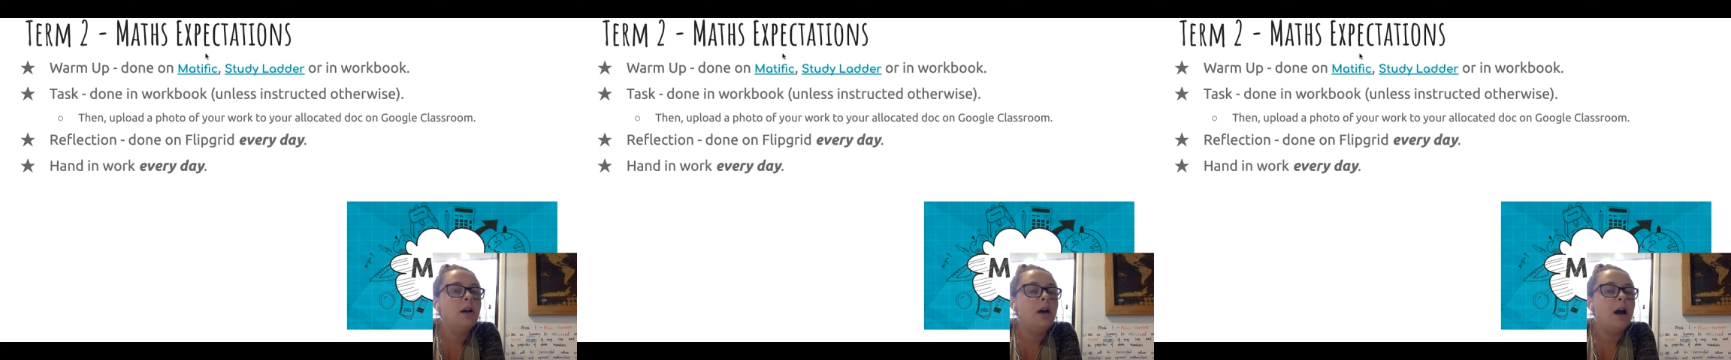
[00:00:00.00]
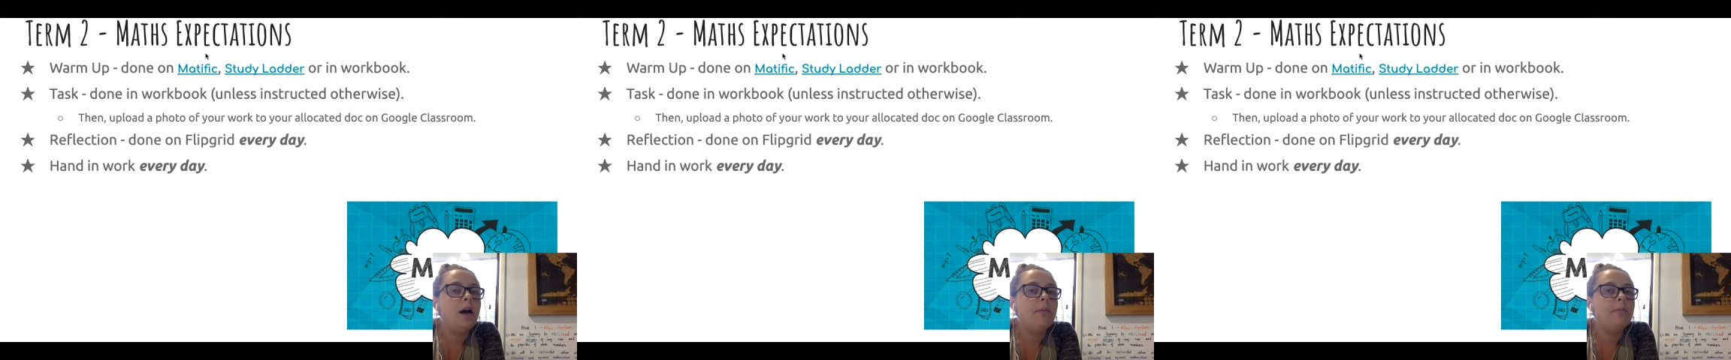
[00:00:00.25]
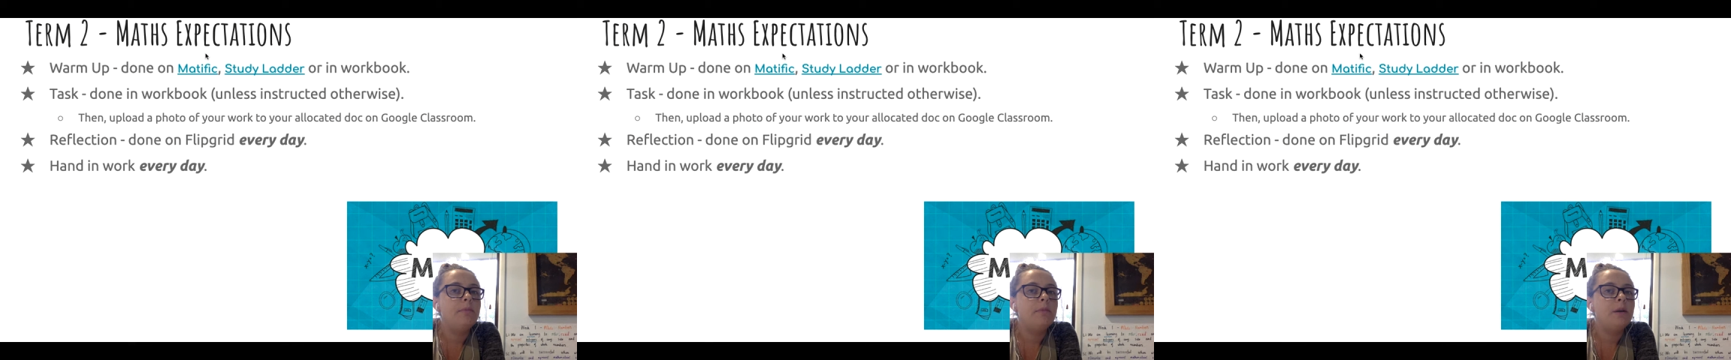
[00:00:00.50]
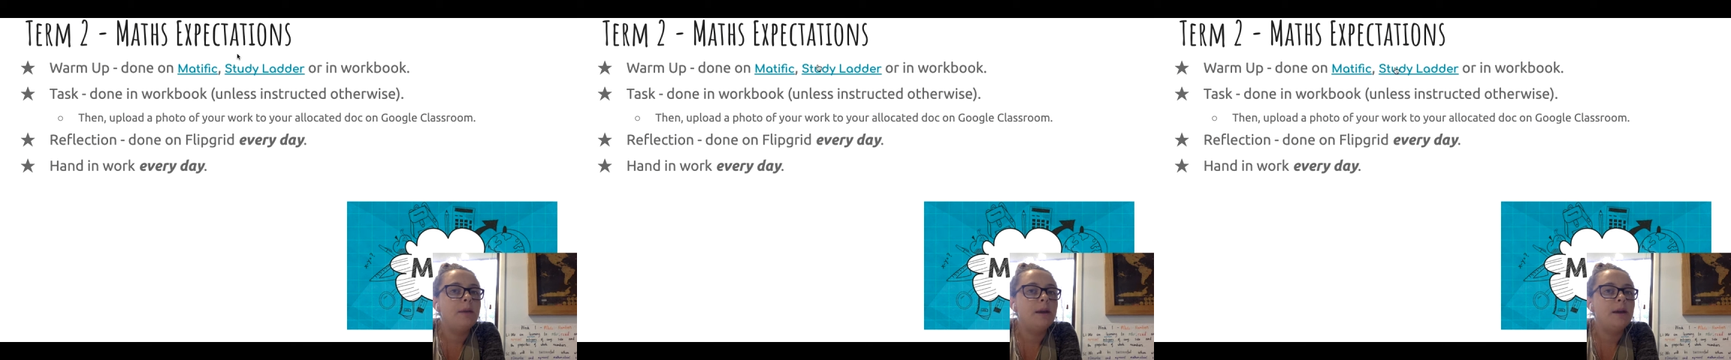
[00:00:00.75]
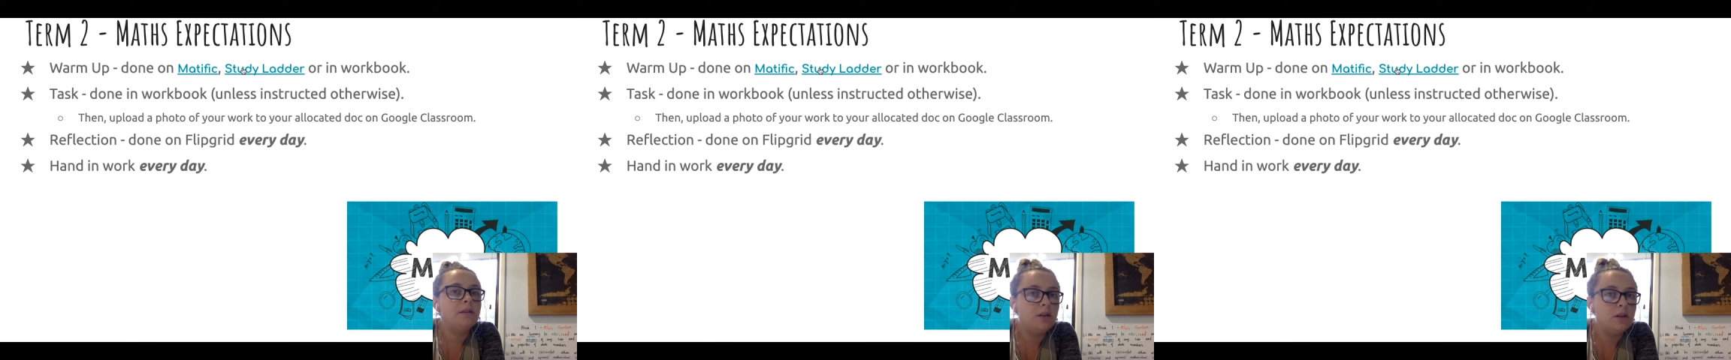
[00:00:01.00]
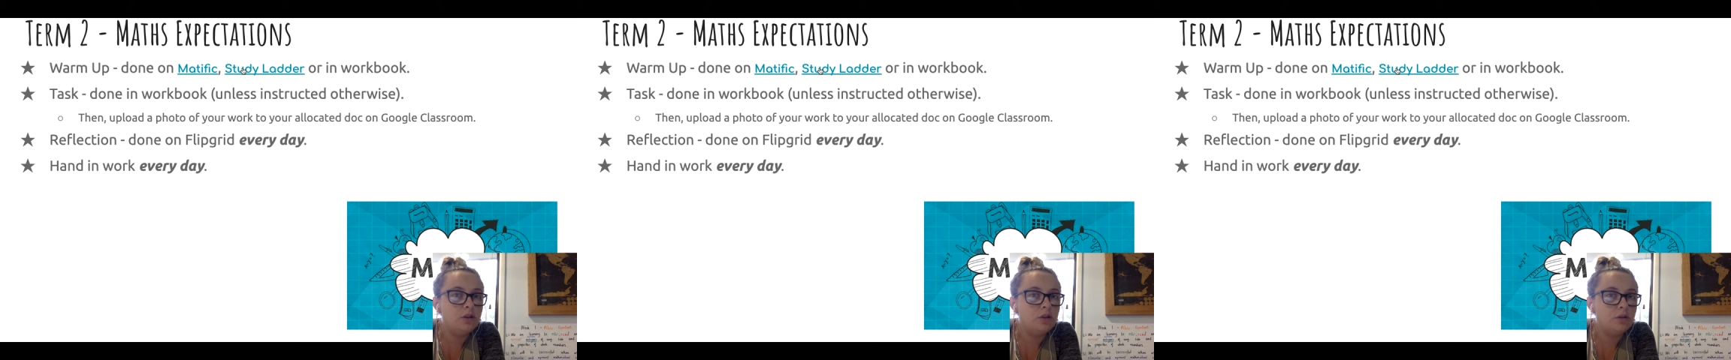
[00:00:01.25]
there'll be
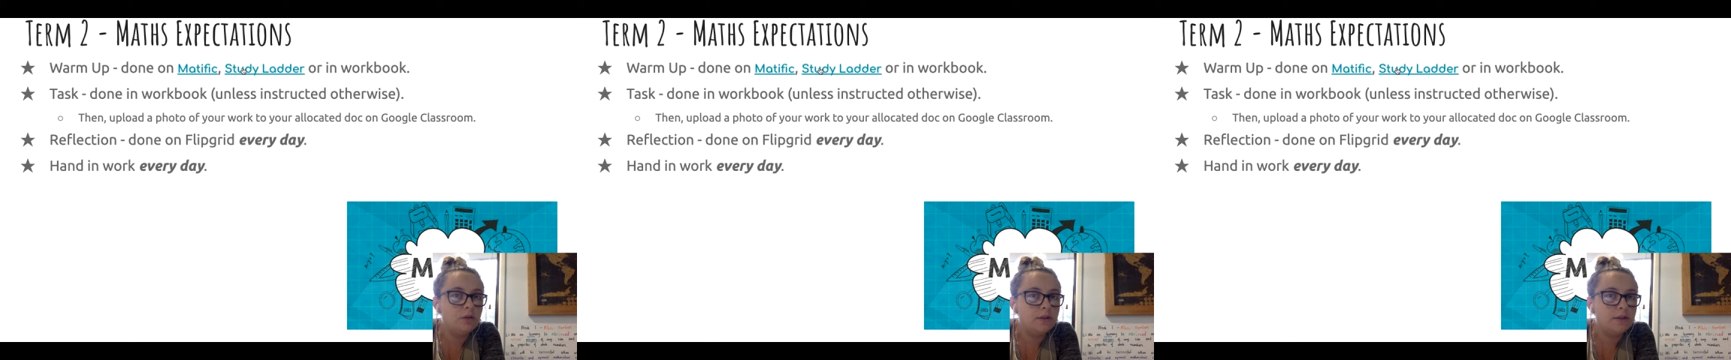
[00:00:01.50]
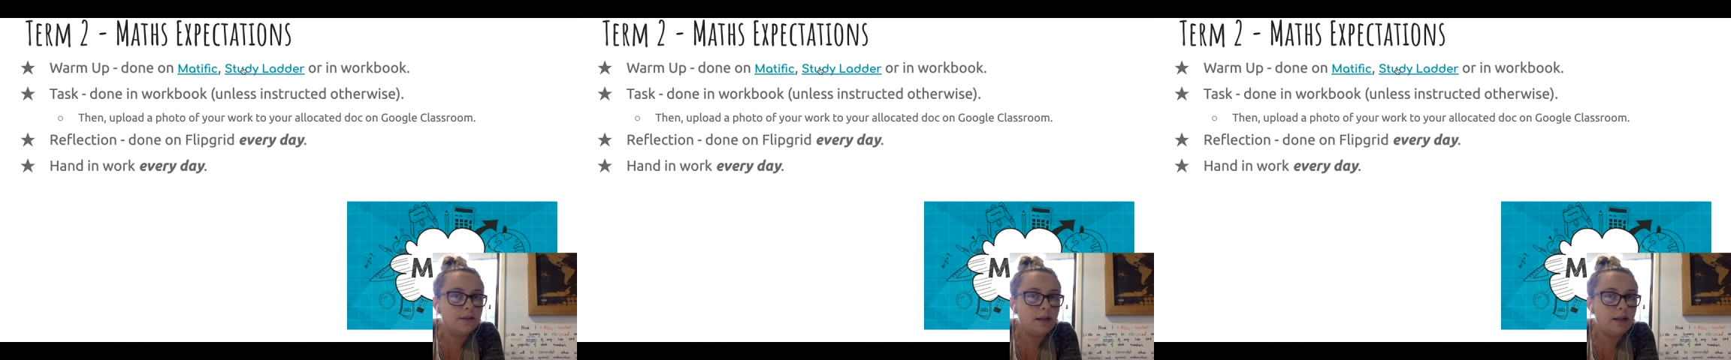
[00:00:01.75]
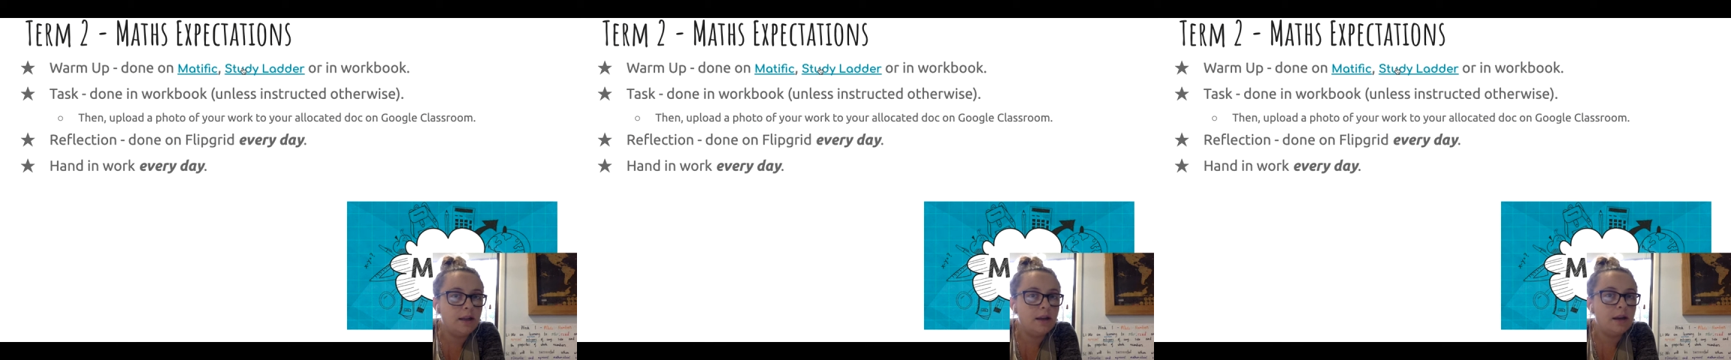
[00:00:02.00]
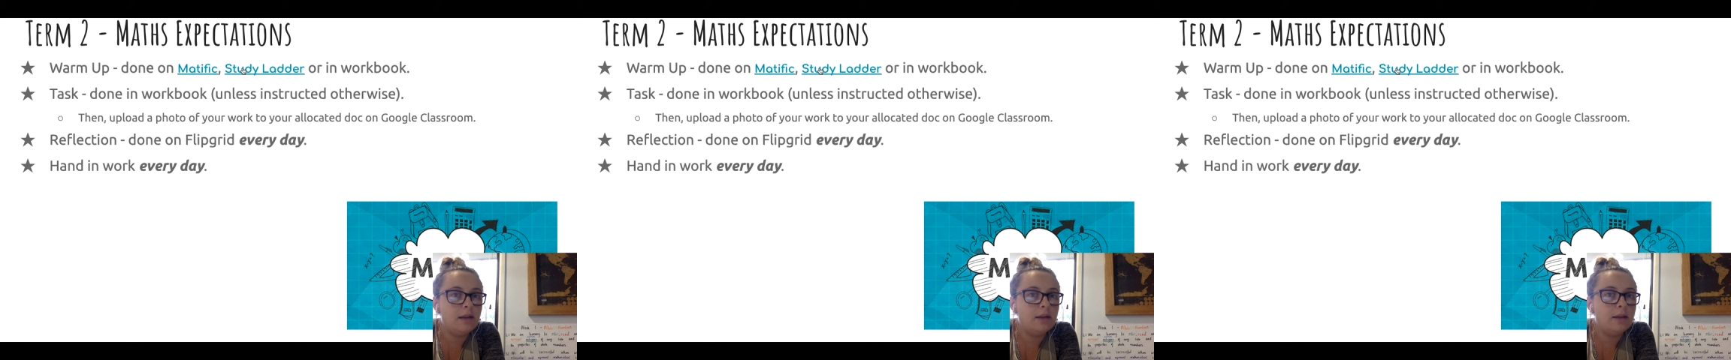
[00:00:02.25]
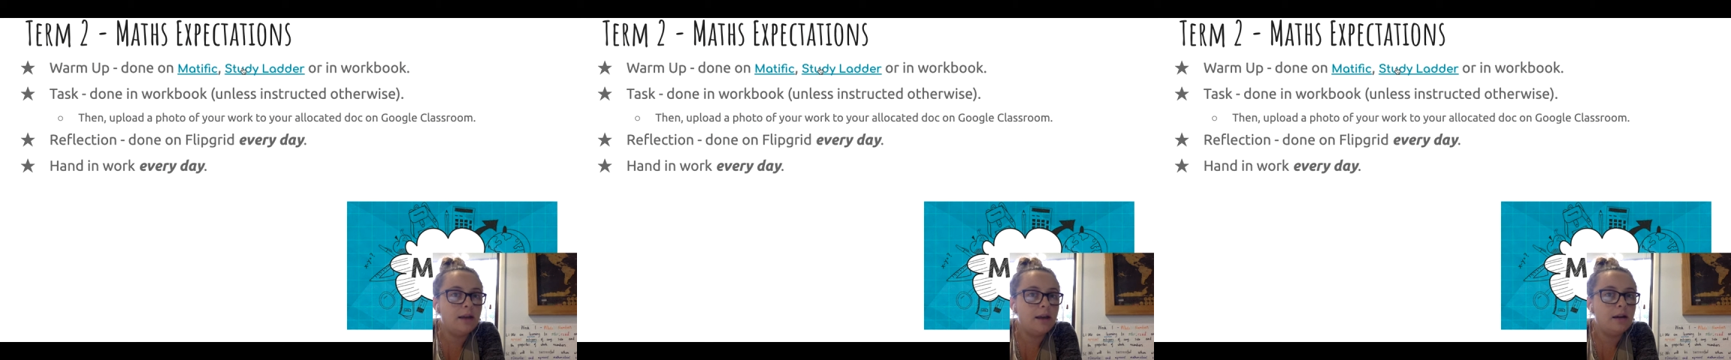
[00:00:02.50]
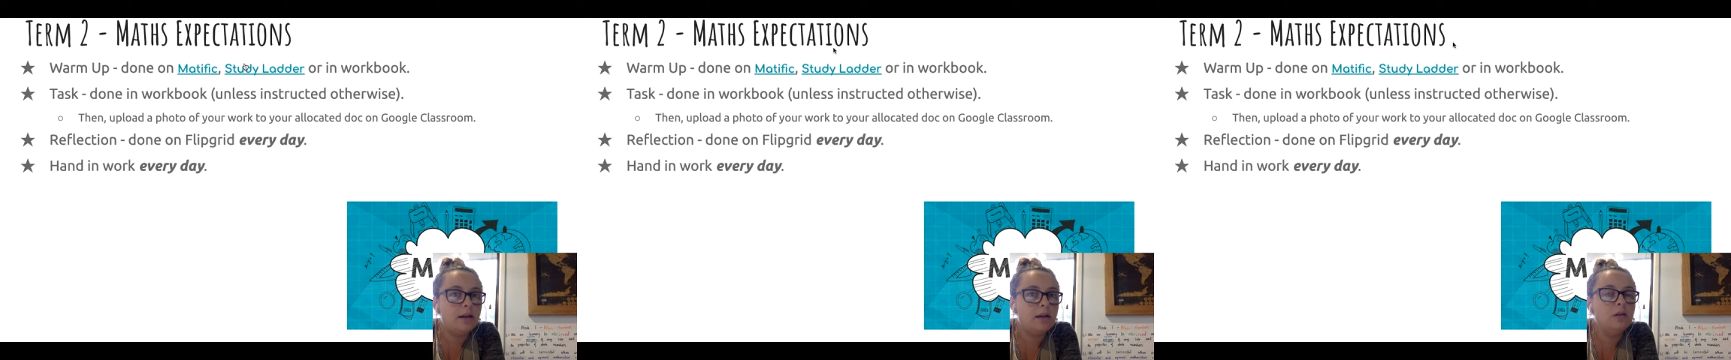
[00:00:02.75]
activities you do on the study
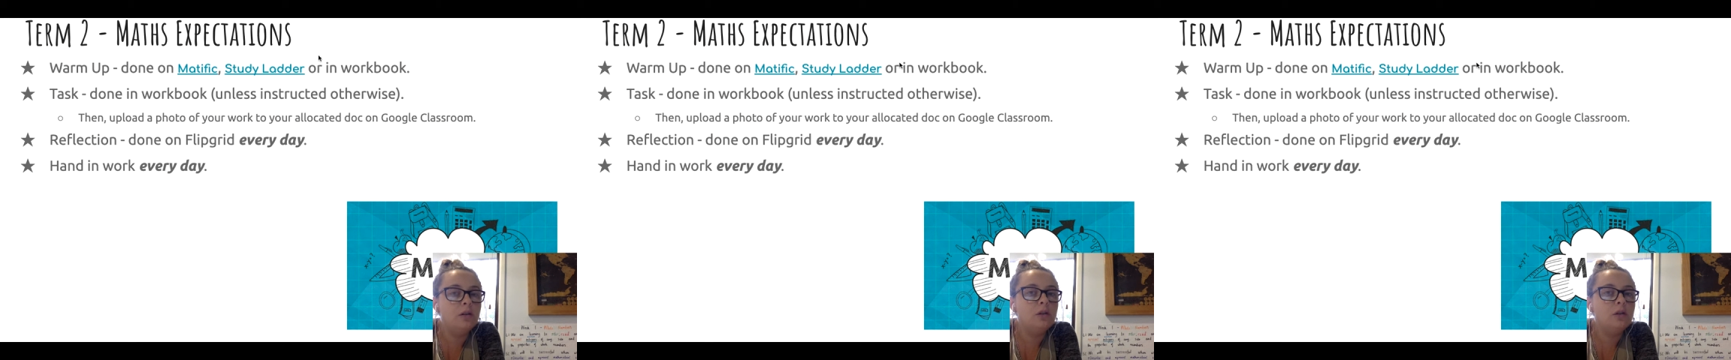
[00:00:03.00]
ladder,